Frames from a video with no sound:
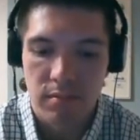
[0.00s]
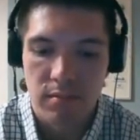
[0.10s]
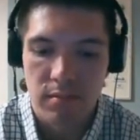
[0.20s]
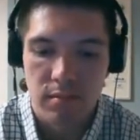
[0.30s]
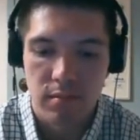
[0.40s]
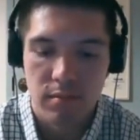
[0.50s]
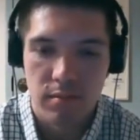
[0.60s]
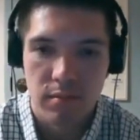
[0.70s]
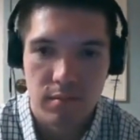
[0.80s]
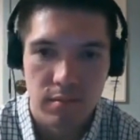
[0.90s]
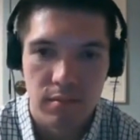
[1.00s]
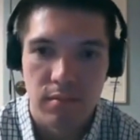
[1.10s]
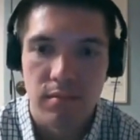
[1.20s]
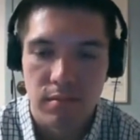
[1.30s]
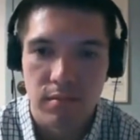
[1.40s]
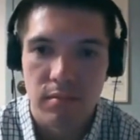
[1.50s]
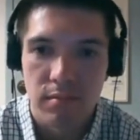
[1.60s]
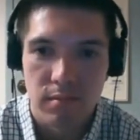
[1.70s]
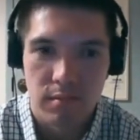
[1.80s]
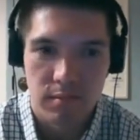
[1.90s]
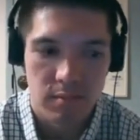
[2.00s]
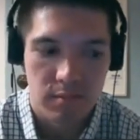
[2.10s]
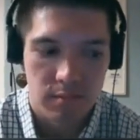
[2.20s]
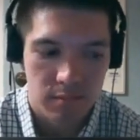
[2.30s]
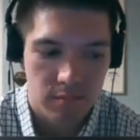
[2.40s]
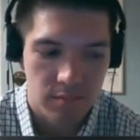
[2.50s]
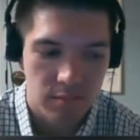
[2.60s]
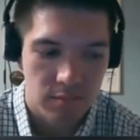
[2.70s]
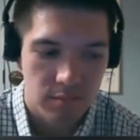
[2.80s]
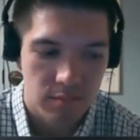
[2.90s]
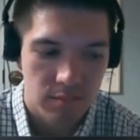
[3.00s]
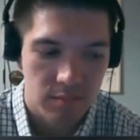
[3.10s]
(not speaking)